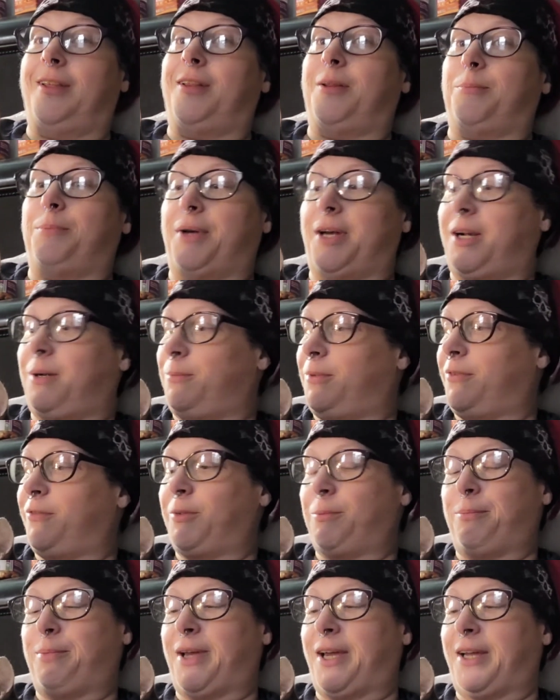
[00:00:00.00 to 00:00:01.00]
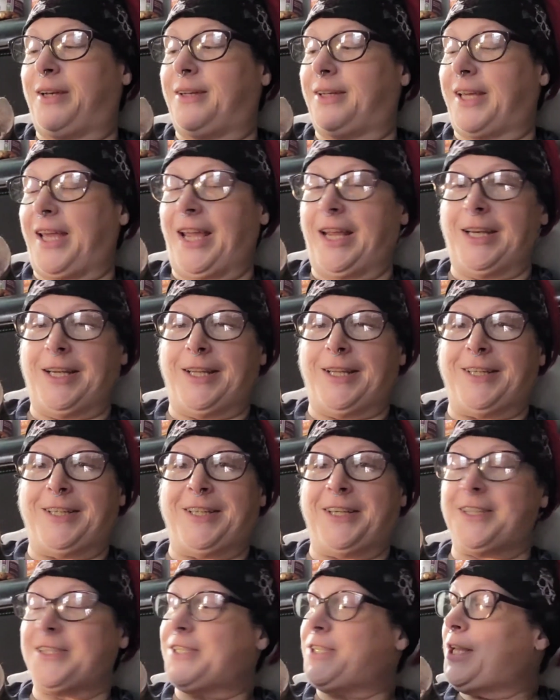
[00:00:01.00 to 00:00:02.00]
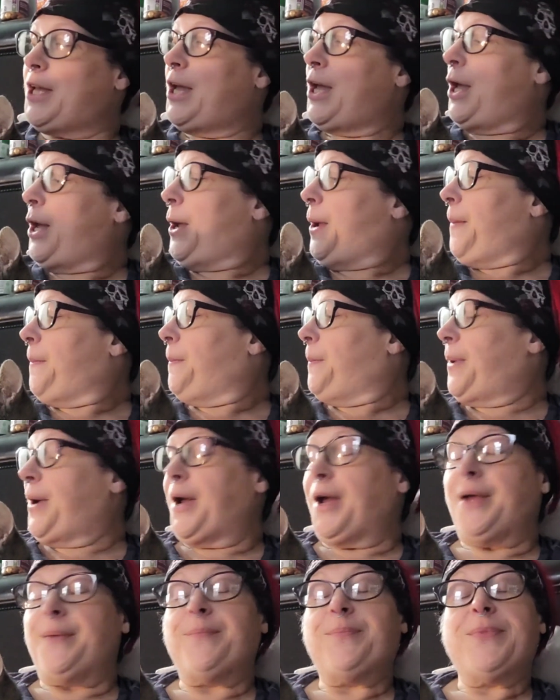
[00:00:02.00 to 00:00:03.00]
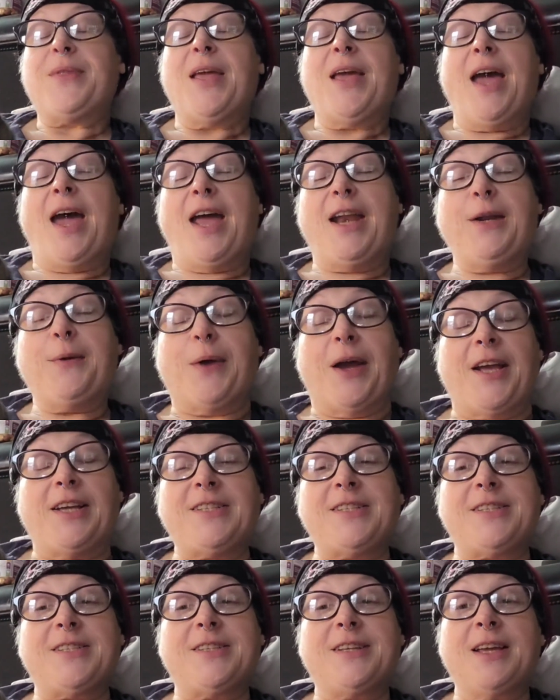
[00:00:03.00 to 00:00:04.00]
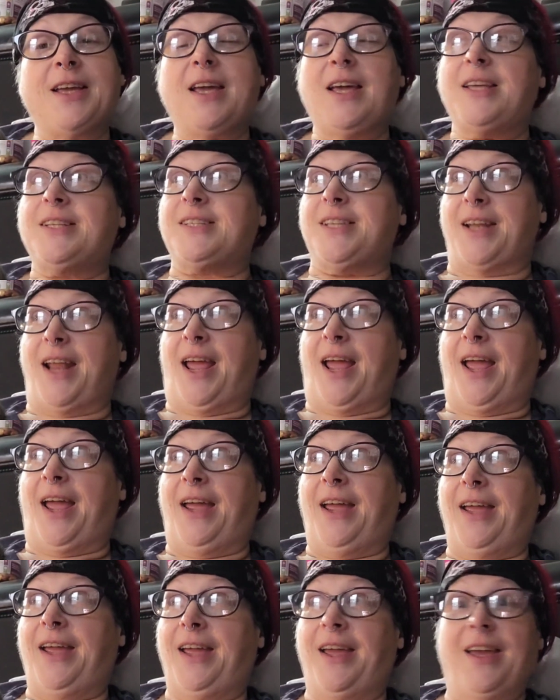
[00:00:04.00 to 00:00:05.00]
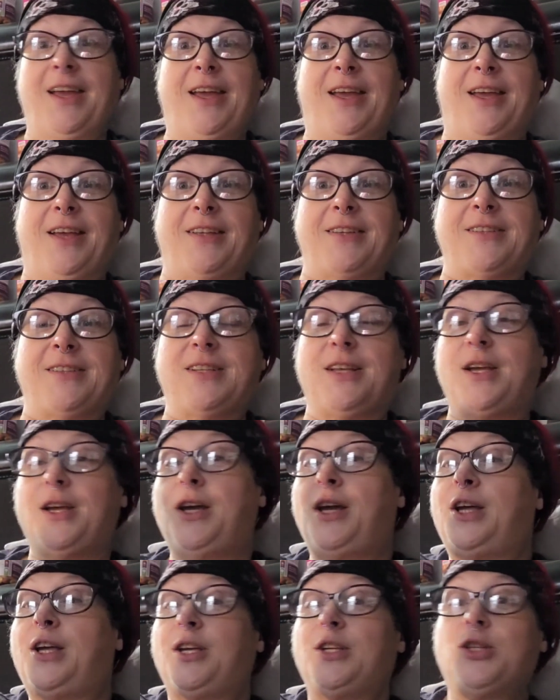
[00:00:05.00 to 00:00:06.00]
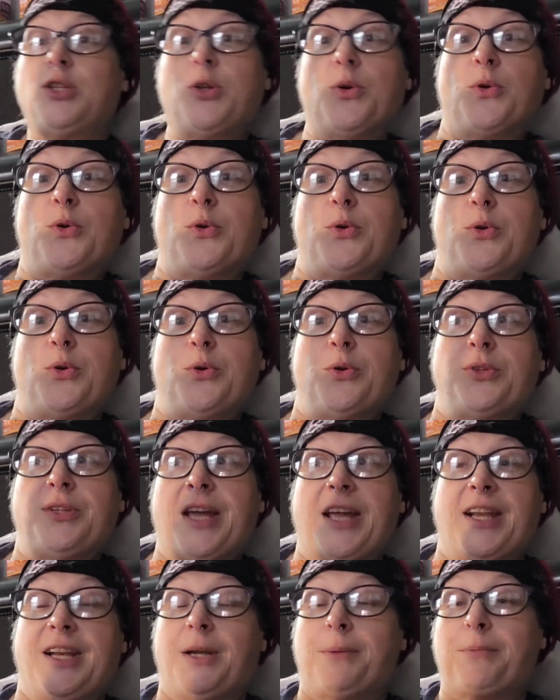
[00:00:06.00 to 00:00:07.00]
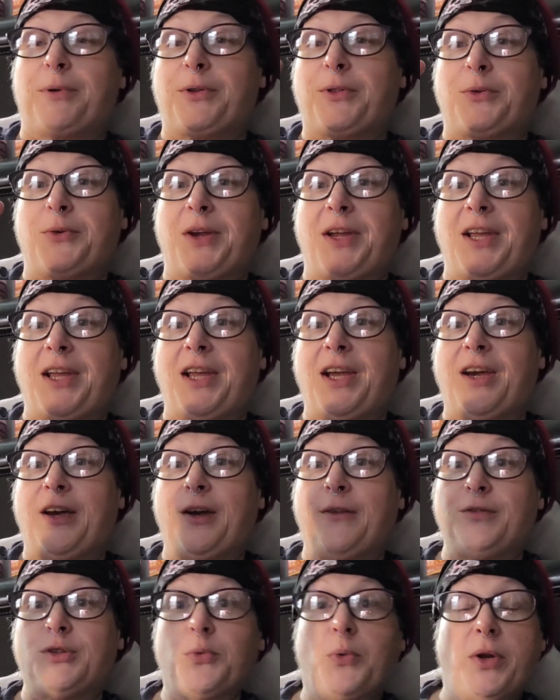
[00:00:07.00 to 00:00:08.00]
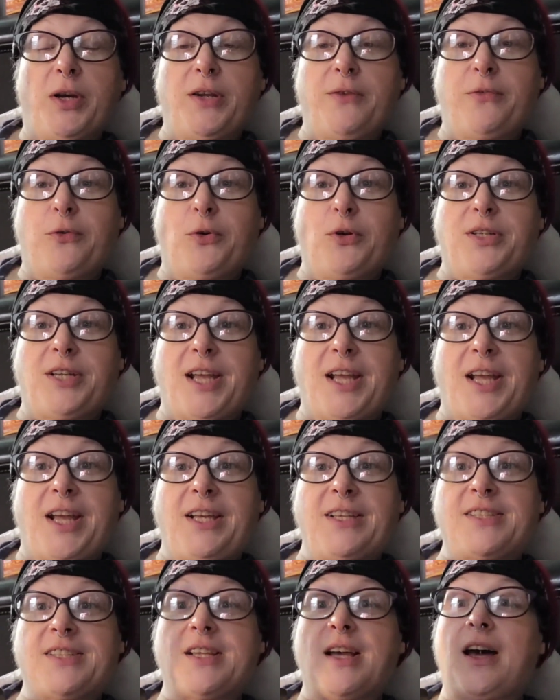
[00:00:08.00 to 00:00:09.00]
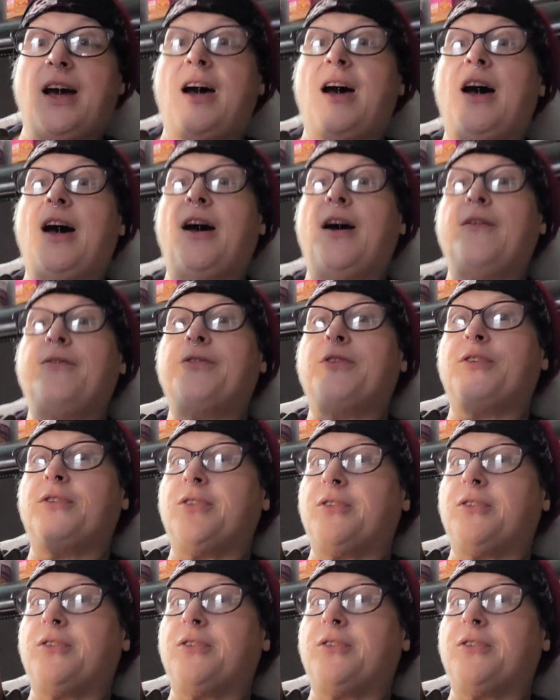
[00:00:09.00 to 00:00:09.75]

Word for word: on the bottom of the bed, Acadia does. But, anyways, today is to day number three of 24 days of